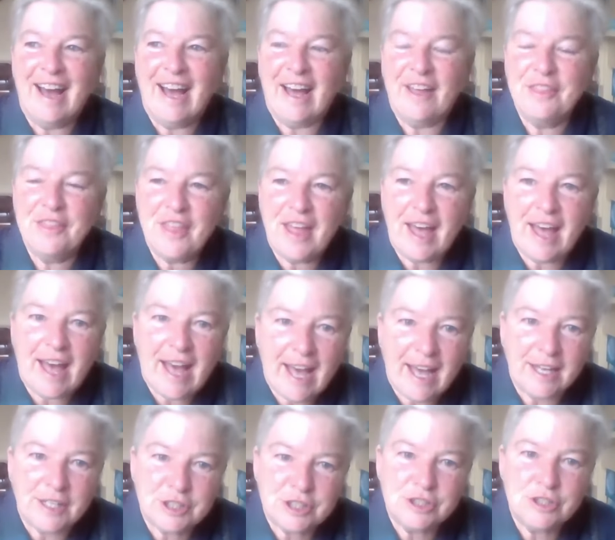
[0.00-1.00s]
And that
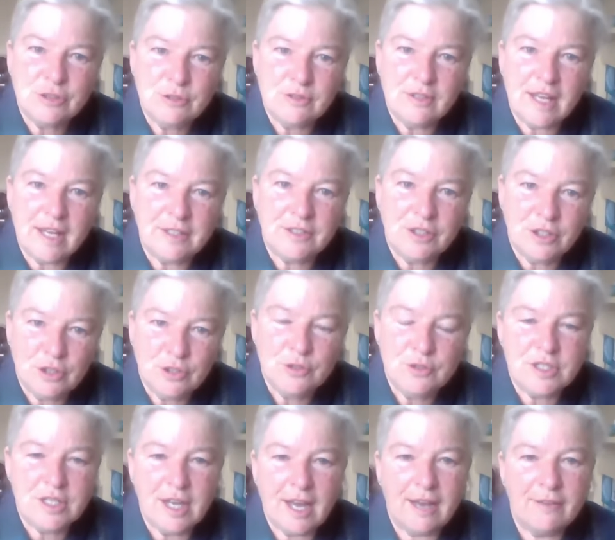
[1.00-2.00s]
ash you then
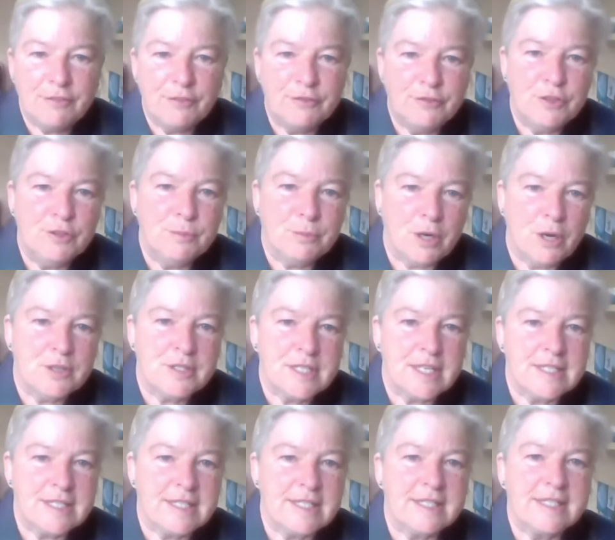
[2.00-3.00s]
use, you have a few
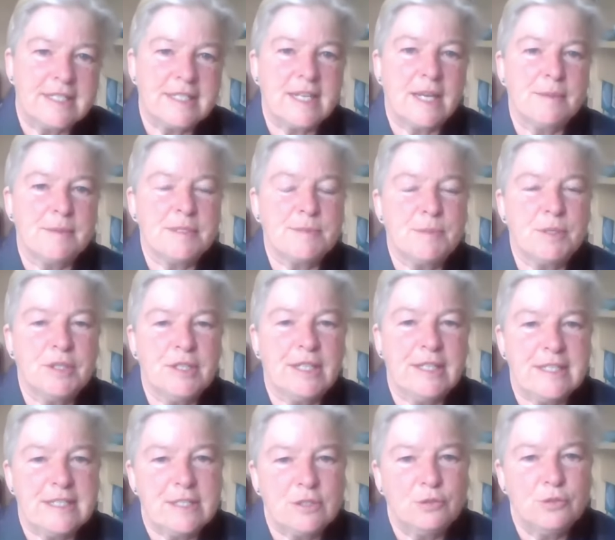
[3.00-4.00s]
processing steps, but
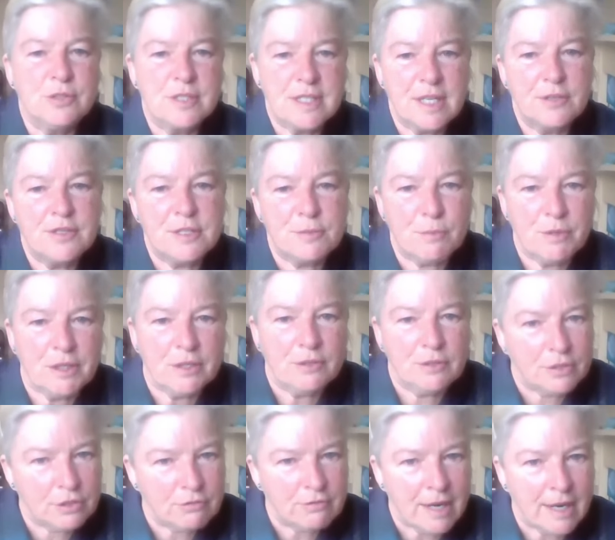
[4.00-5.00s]
it's also
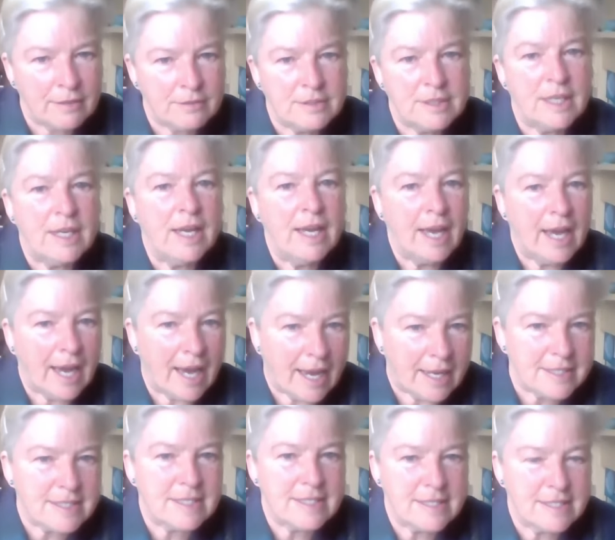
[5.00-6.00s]
sprinkled around
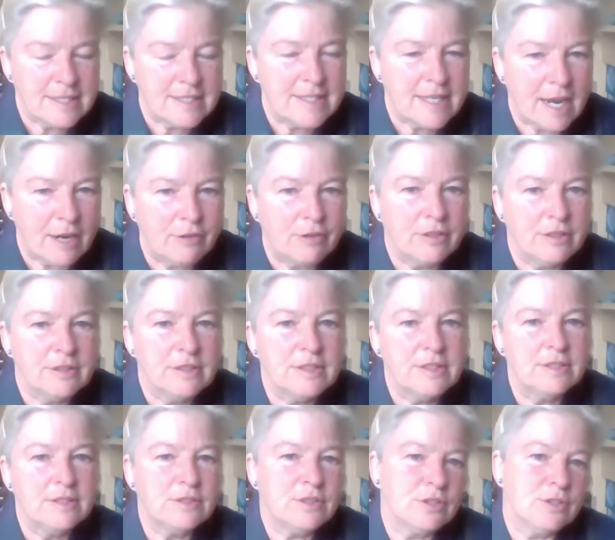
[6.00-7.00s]
as a deterrent
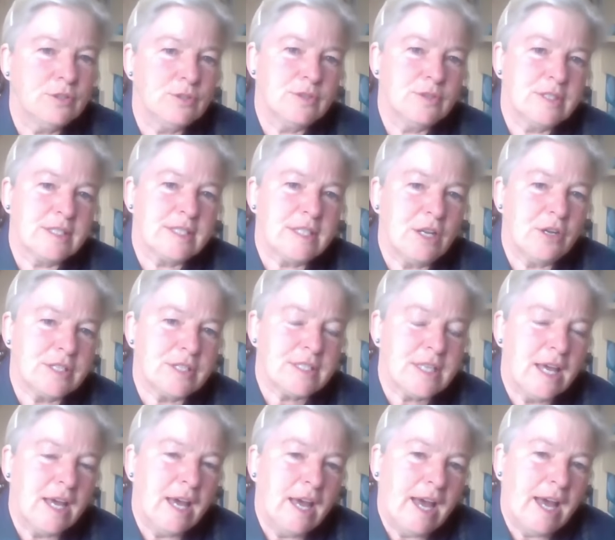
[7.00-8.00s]
to the slugs.
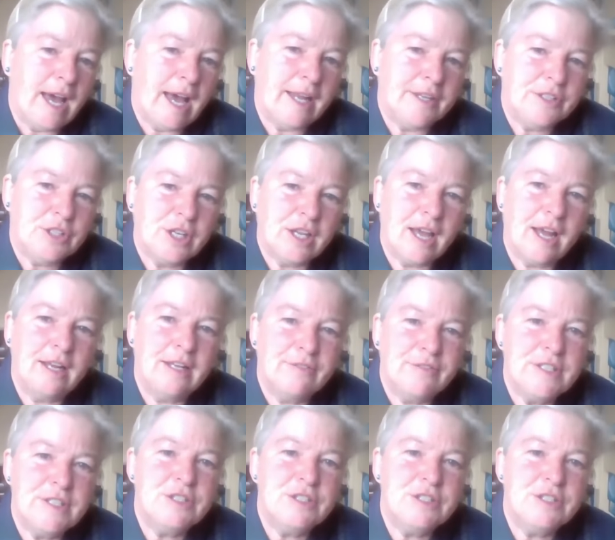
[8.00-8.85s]
And you're kind of